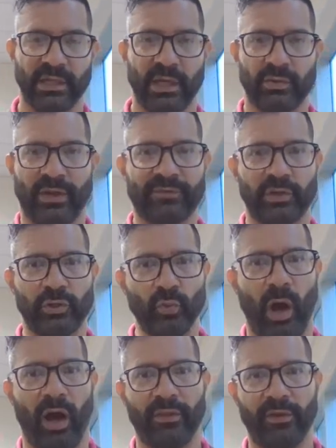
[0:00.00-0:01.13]
You have to do
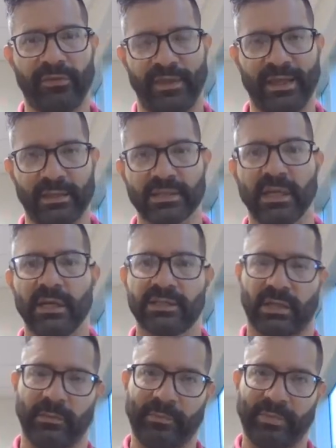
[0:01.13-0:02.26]
other things to
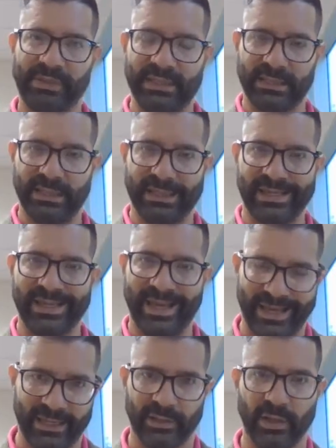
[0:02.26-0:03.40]
completely
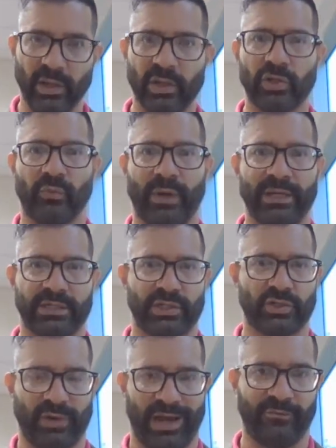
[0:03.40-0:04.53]
gain your right to
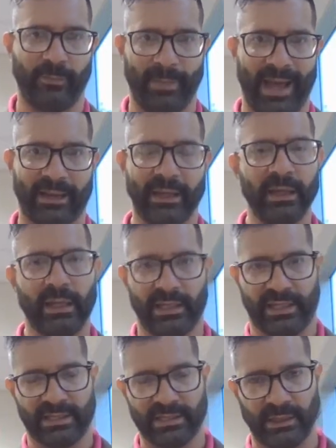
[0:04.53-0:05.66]
travel back. It
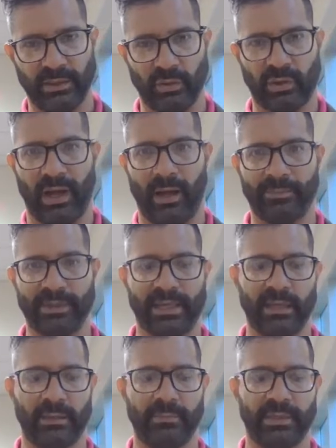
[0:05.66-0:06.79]
gets a little
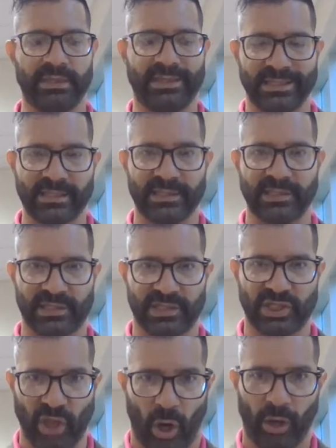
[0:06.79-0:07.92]
complicated, but this is a
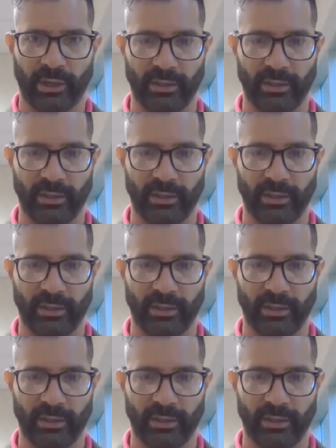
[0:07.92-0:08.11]
start.